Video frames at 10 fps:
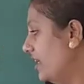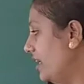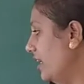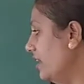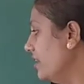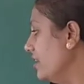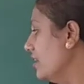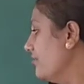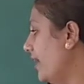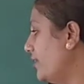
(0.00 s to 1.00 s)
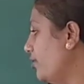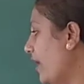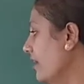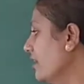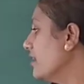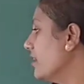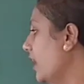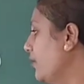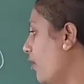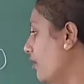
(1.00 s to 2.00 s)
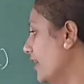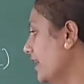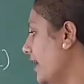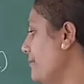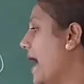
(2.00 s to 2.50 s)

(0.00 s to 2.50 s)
here when you are invoking a